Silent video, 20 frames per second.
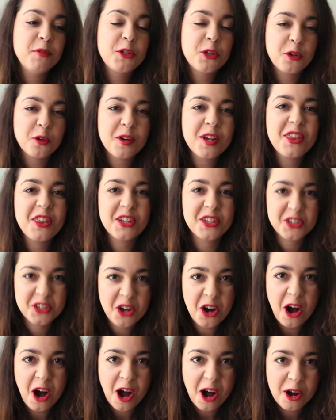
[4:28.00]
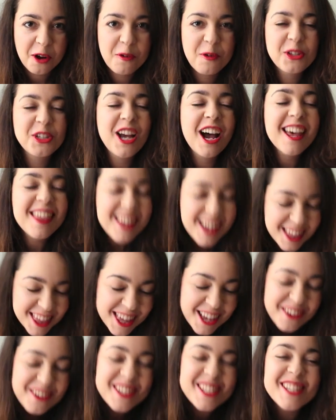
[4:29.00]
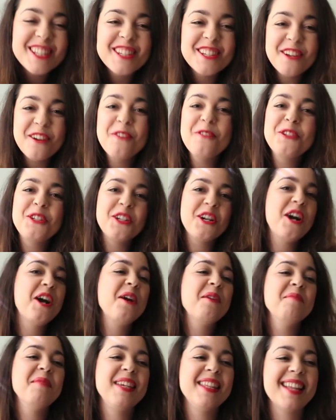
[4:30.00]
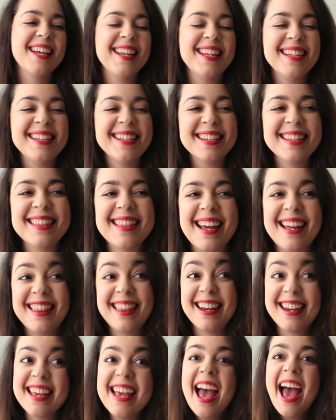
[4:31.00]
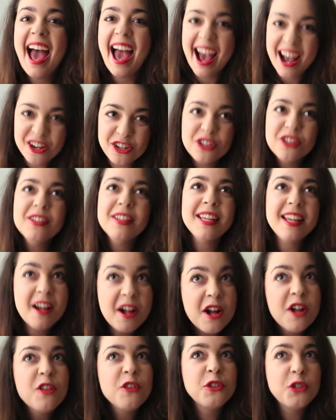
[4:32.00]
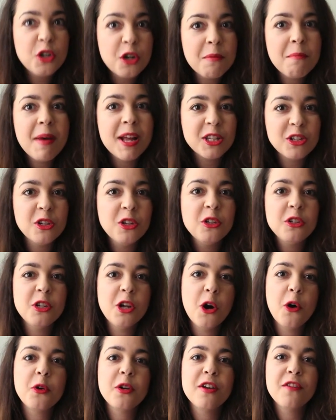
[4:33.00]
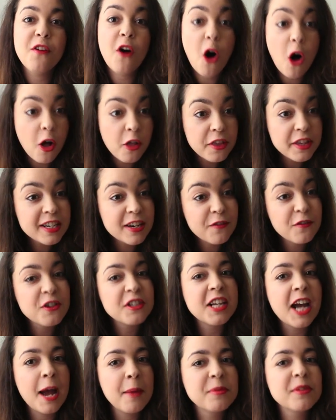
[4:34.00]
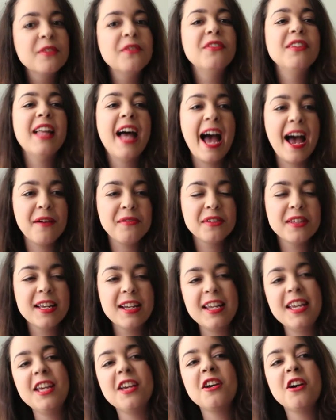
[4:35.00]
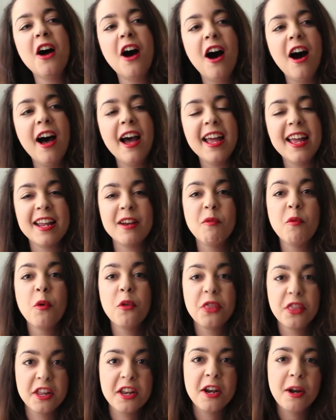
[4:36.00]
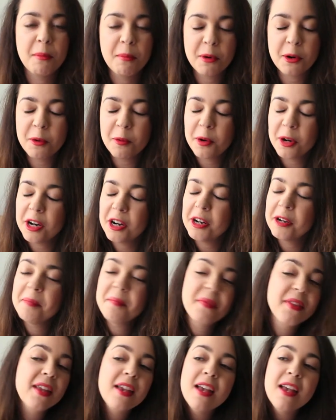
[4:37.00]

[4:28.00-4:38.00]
during the talk, which I thought that was so charming that he did that he actually took mental note of all the different types of laughs that he got and what the number were.